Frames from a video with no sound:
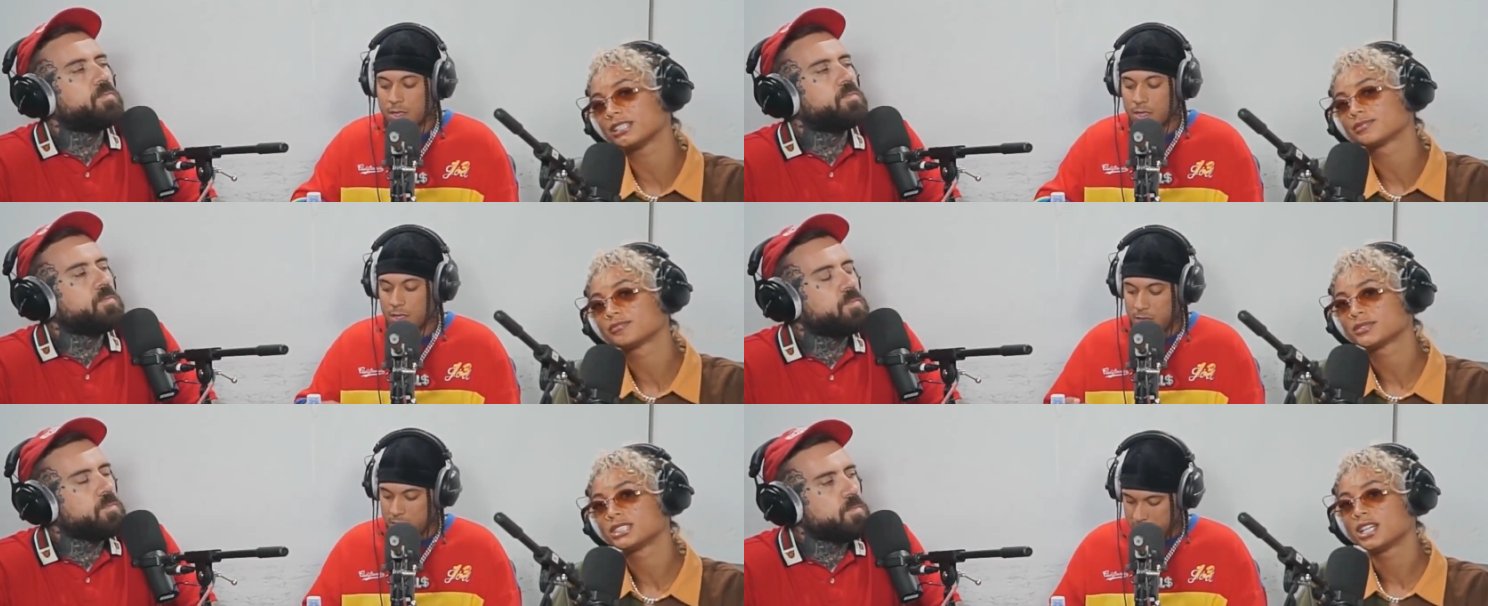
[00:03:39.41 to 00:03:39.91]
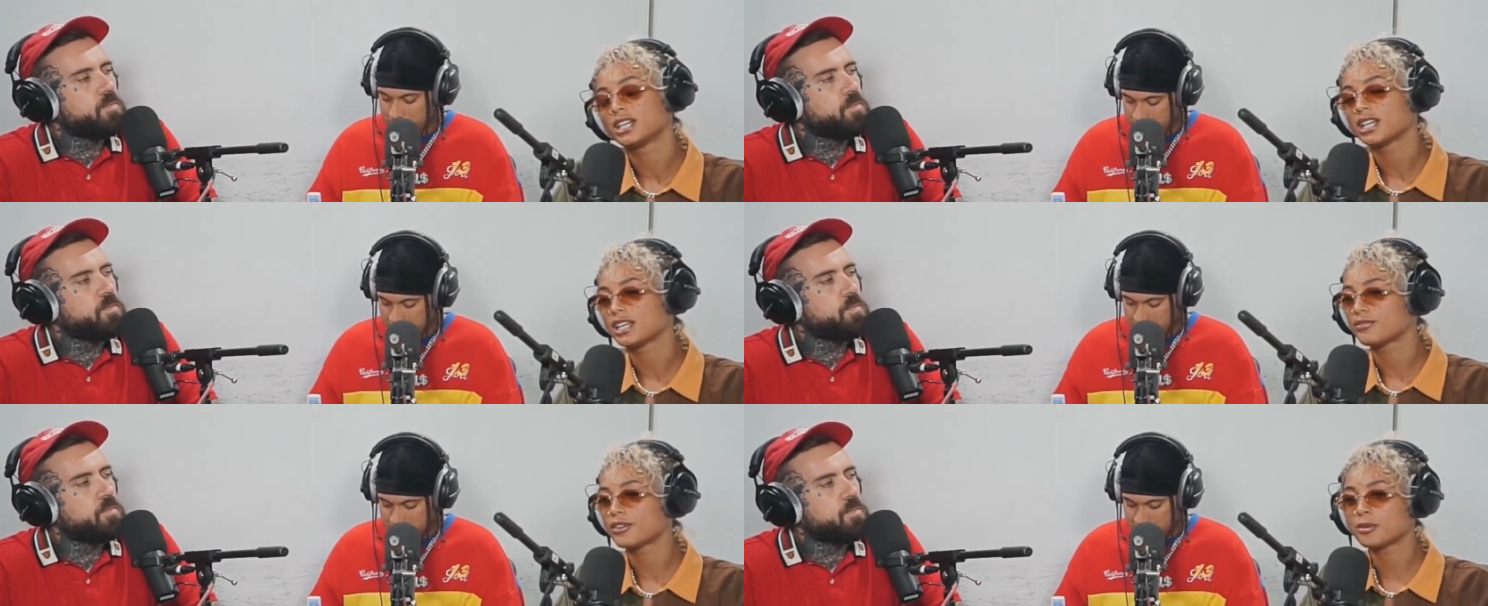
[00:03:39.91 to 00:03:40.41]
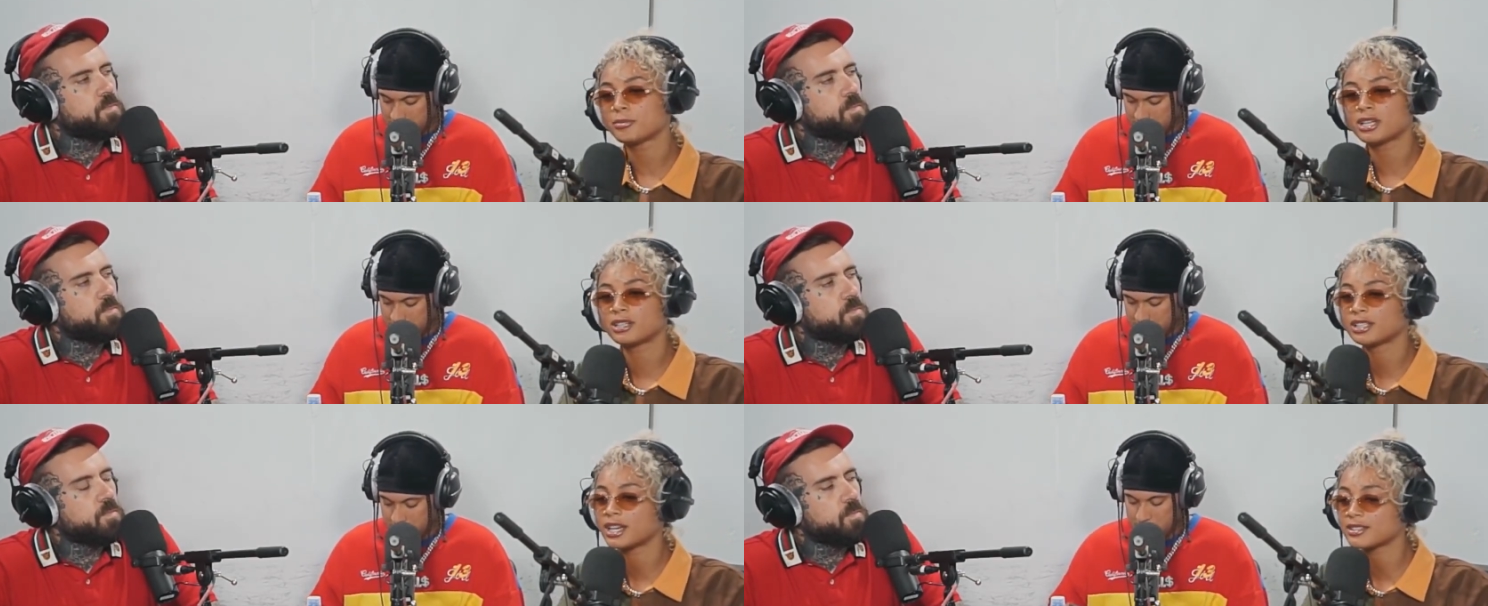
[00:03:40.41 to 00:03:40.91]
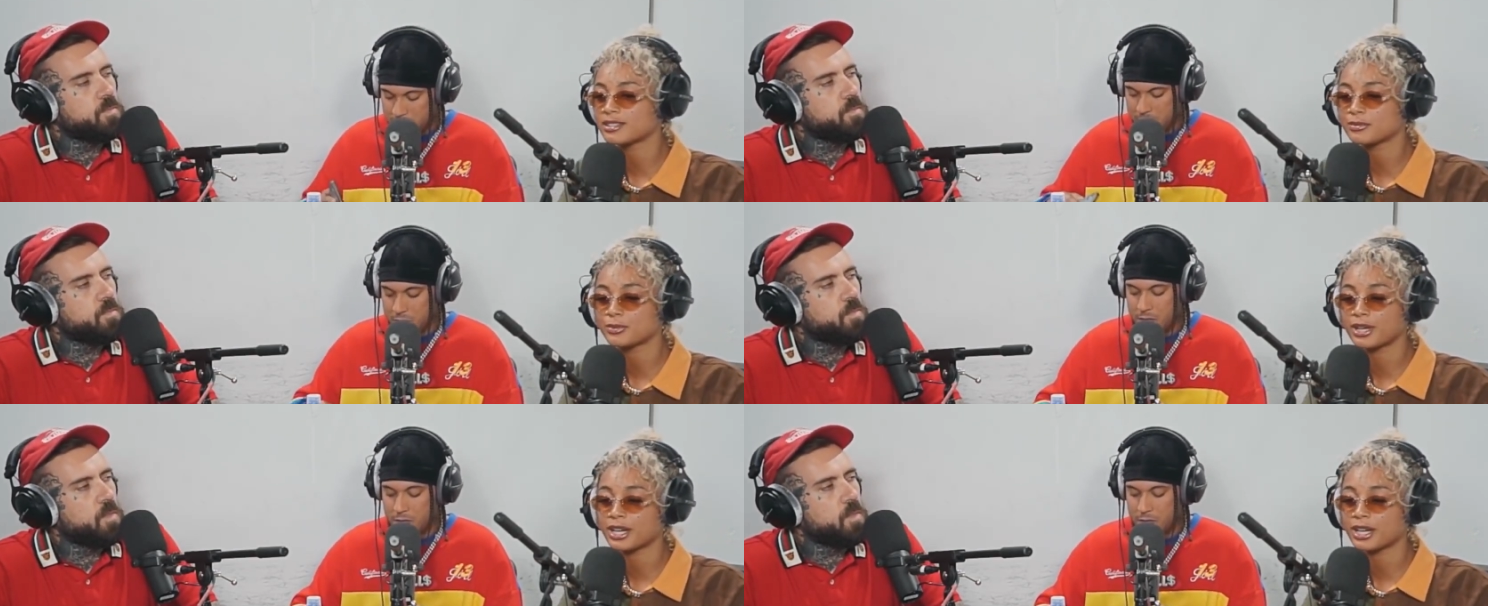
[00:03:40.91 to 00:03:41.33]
Speaker 1: Mm he found me online somewhere.